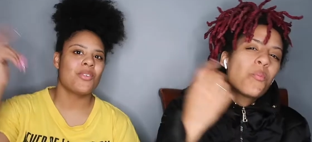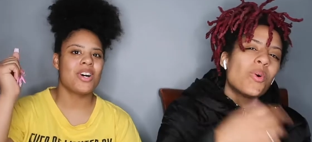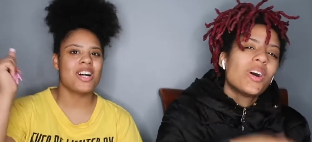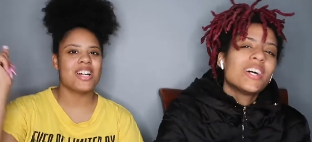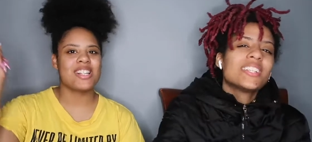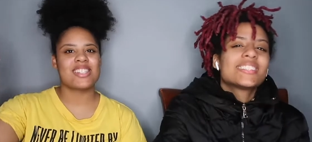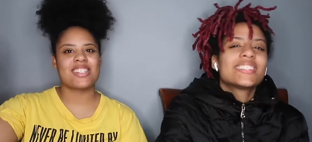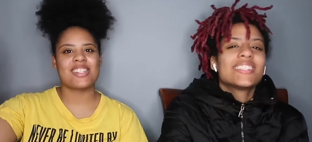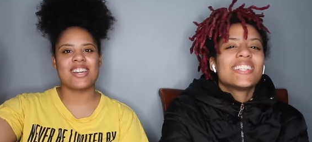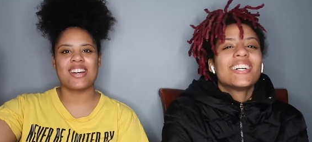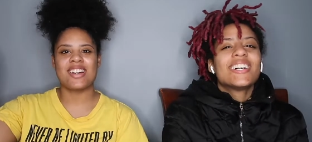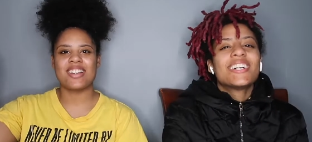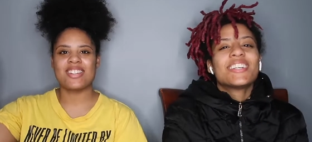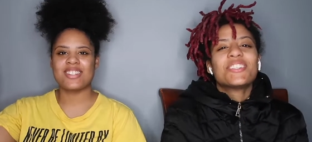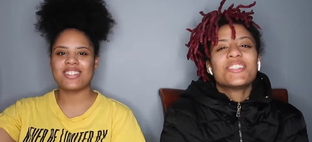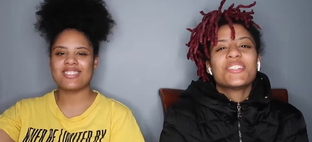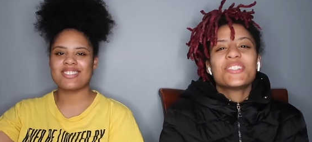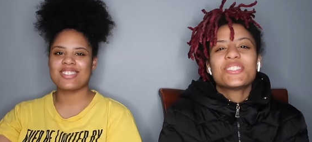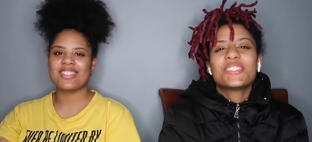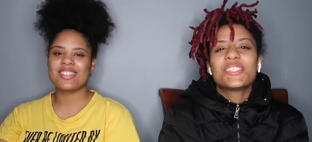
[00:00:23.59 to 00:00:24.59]
Speaker 1: What's up,
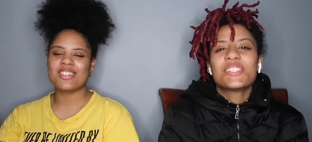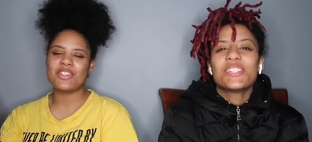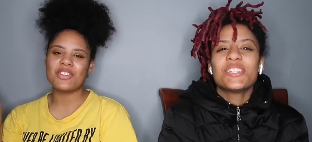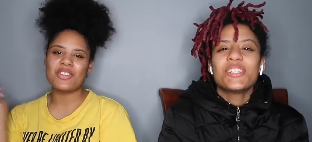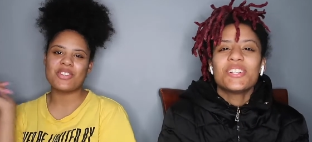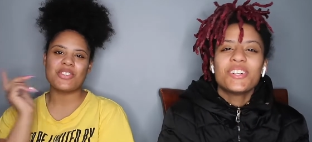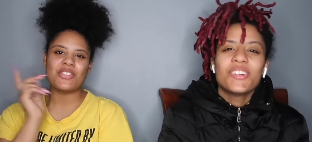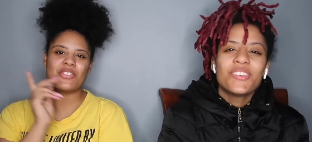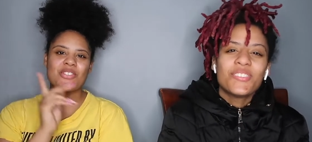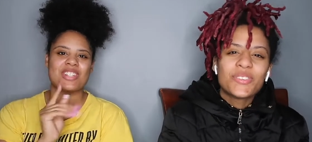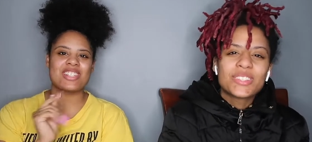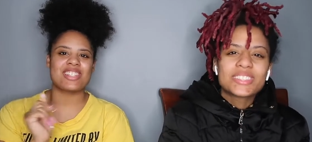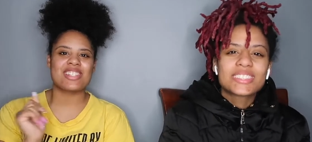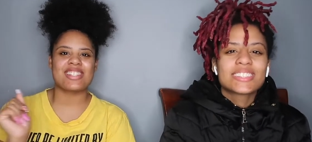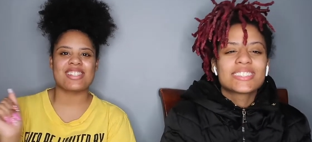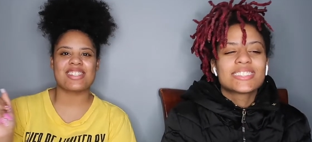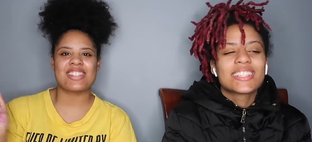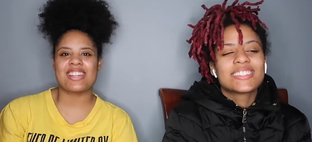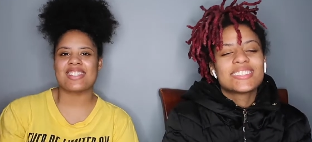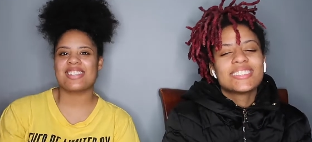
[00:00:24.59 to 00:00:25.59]
YouTube? what's
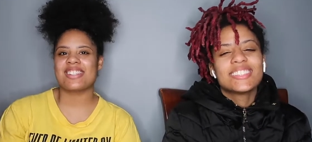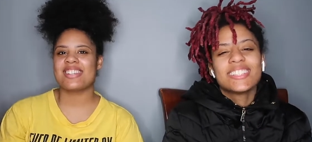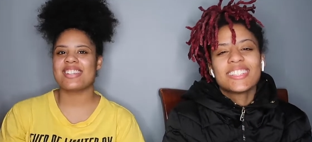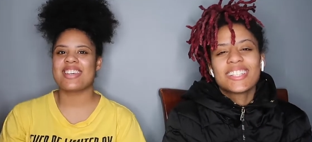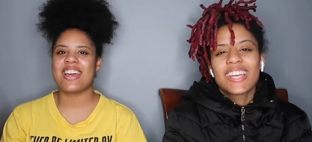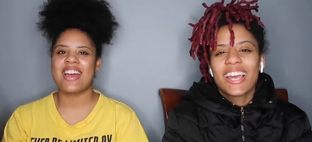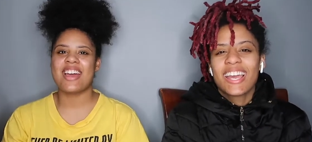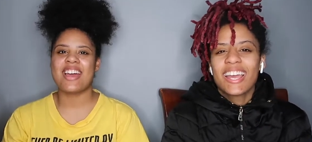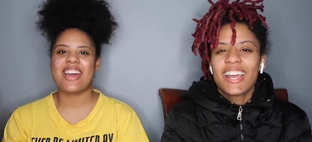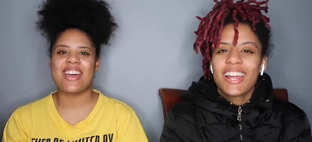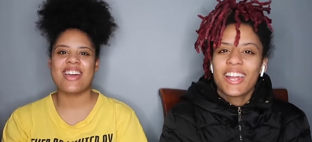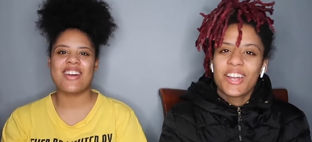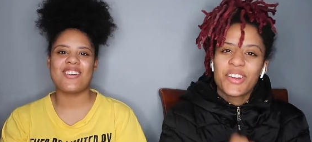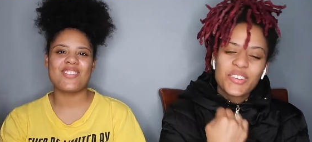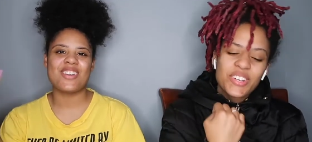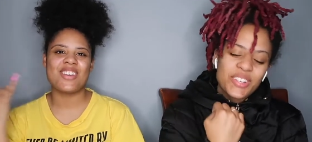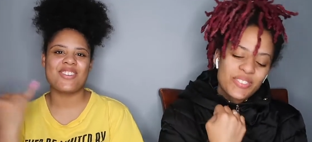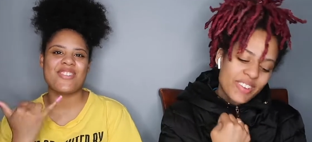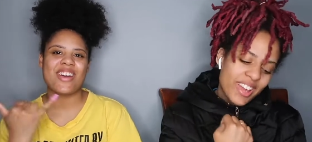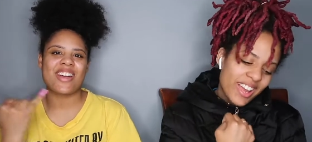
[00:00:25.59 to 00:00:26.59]
up Saucy
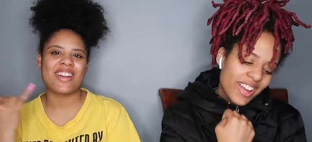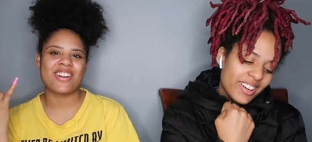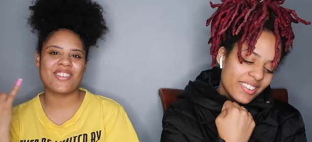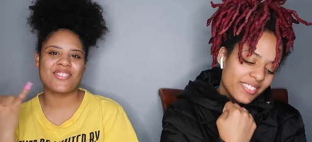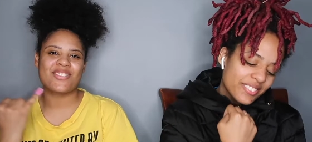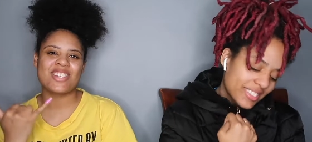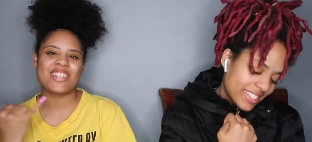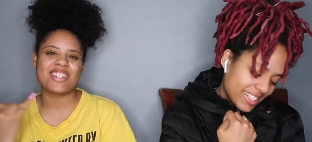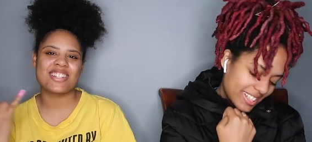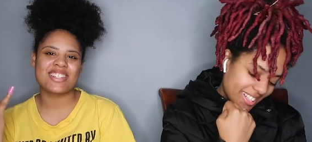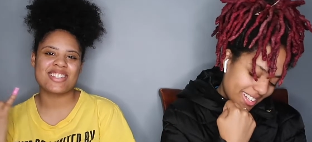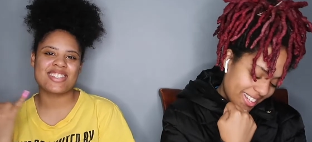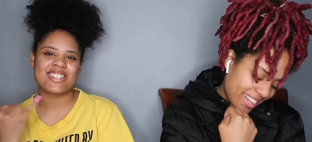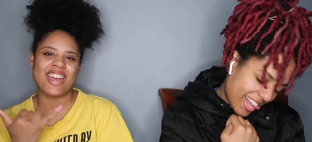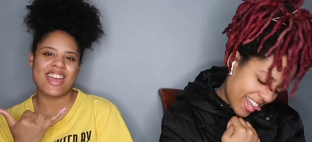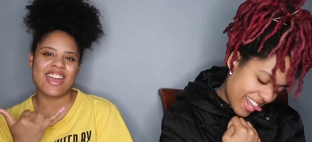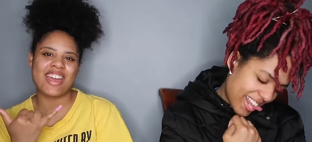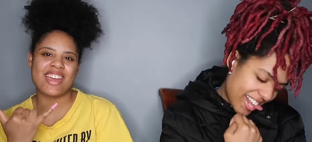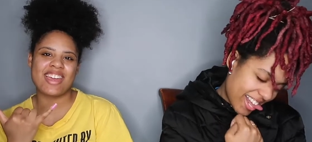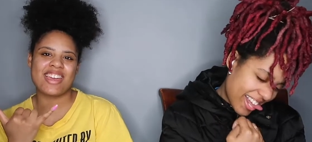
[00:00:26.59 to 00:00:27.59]
Gang? We back up in this
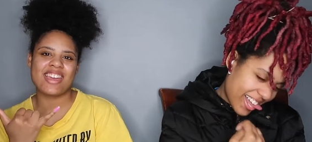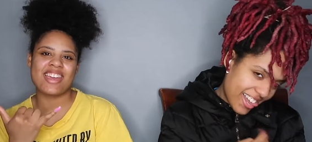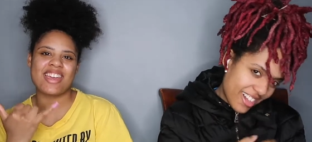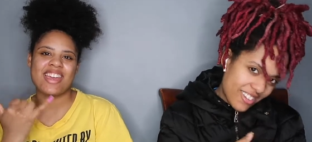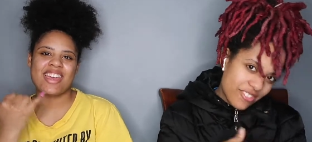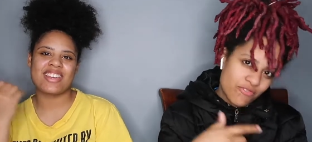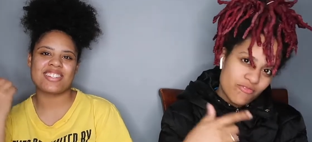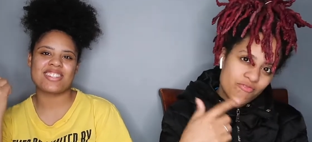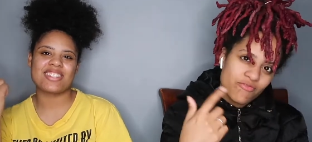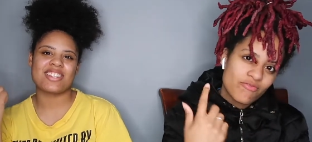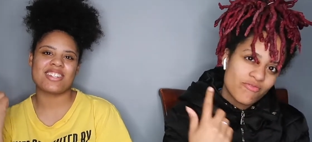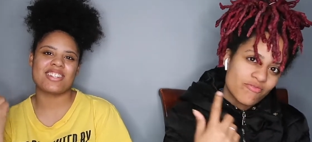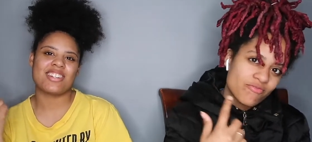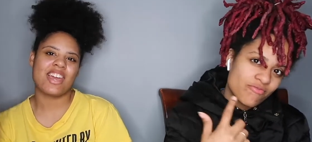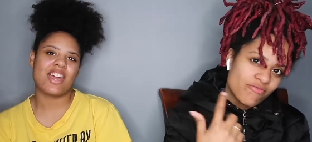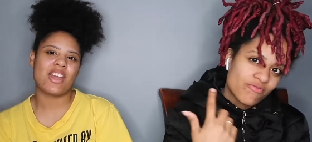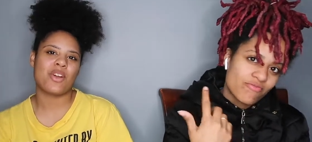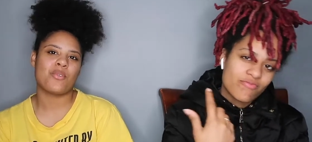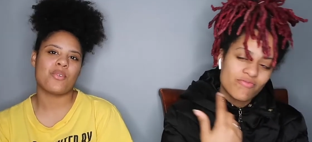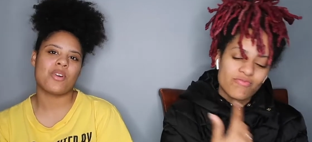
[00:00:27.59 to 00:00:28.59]
thing and
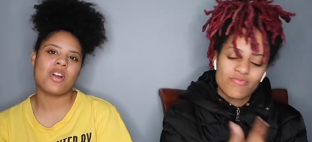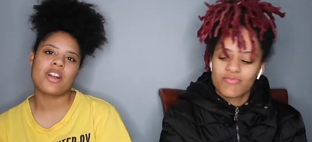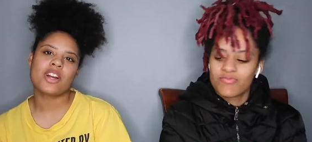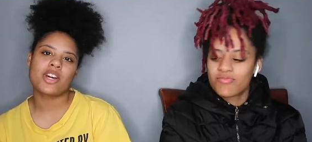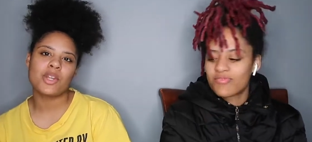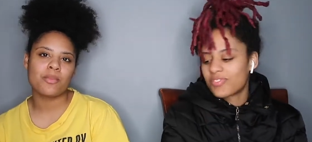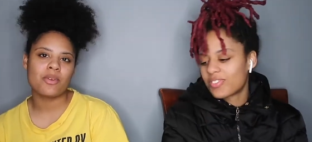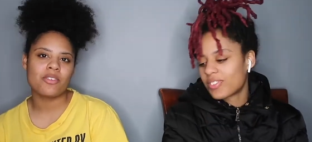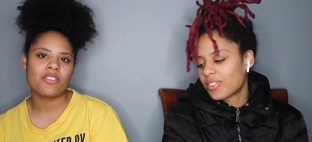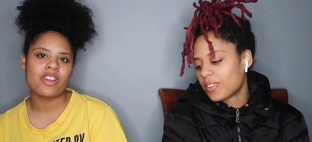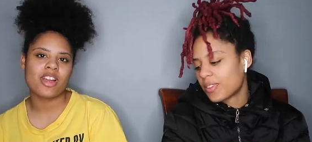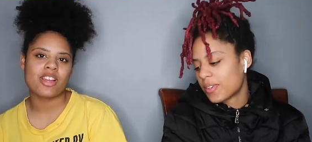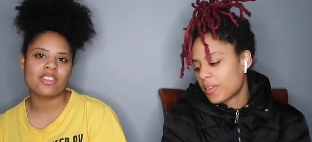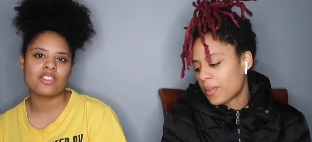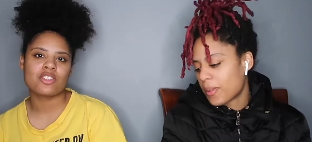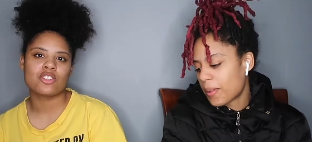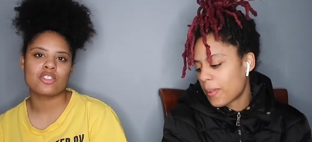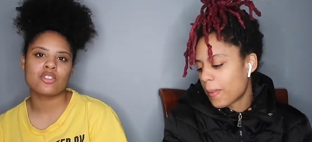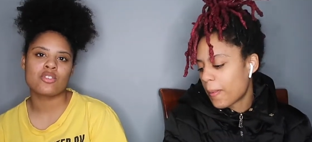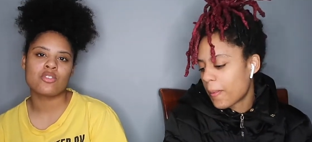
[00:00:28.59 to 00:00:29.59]
today we are going to be
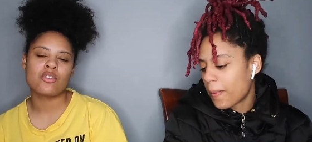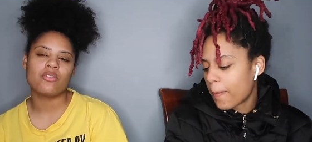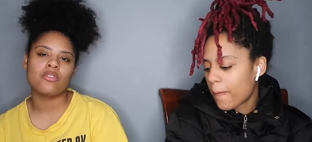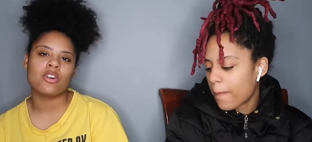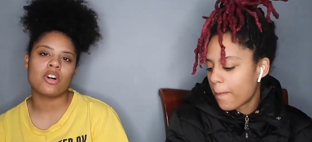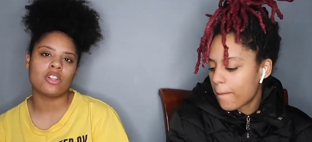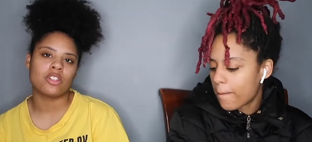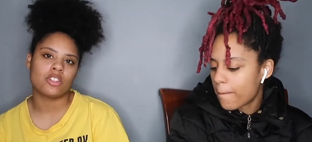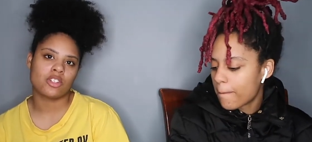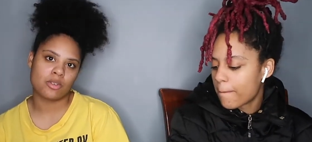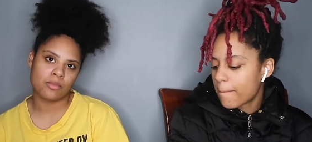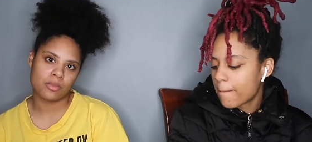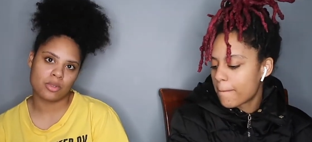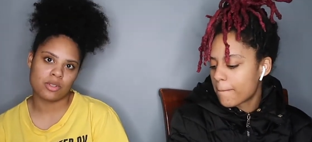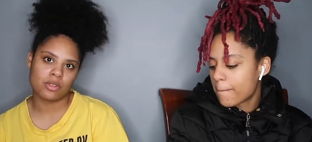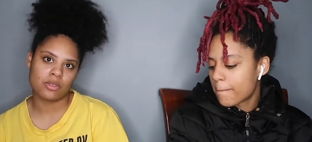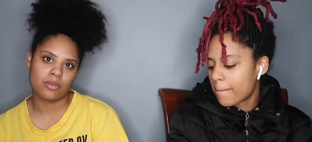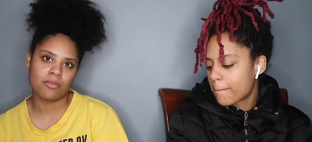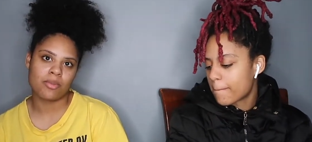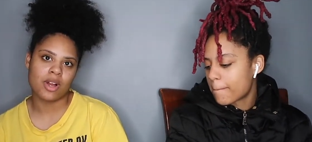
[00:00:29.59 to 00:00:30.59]
reacting to
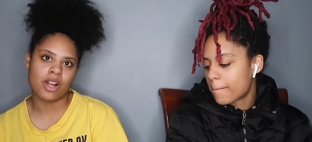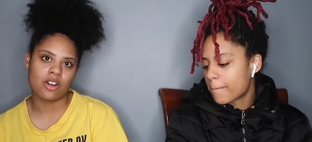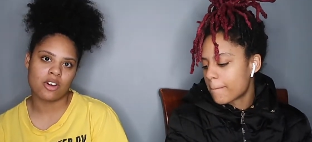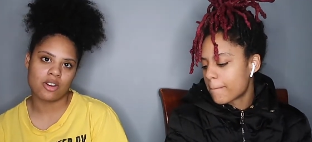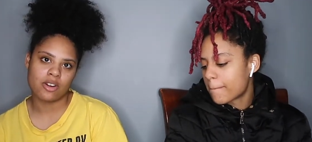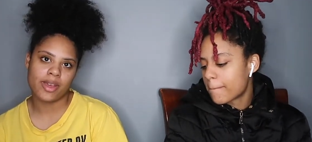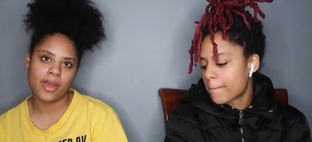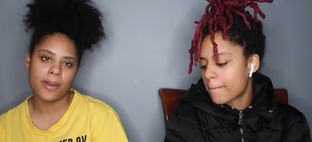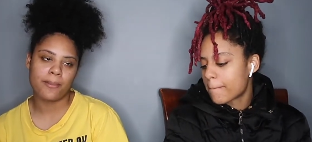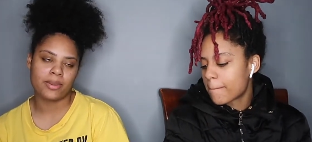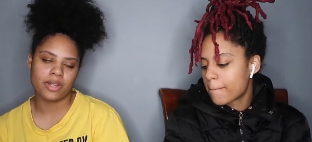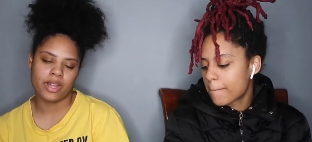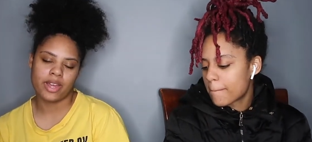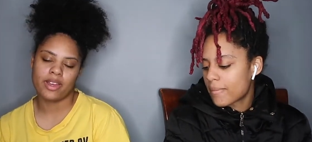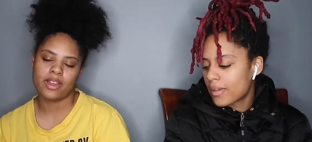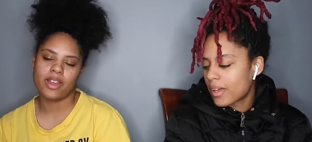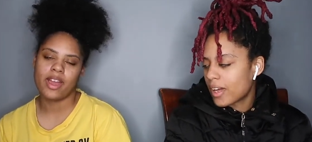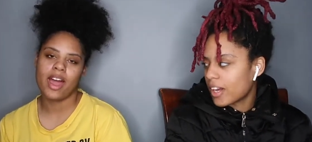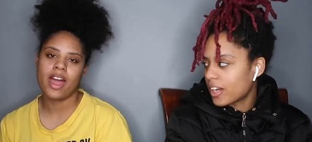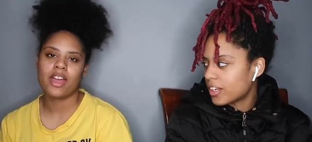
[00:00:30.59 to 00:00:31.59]
Vulnerable by Kodak
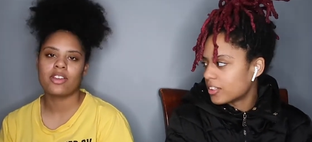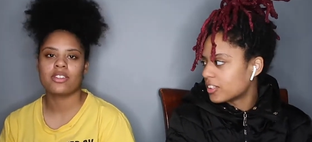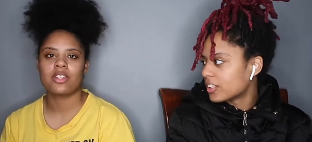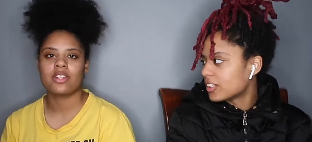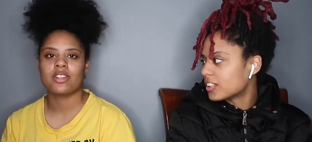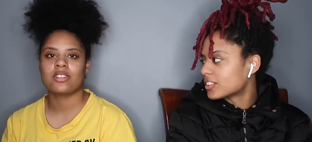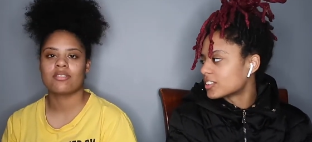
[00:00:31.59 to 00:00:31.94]
Black. How you think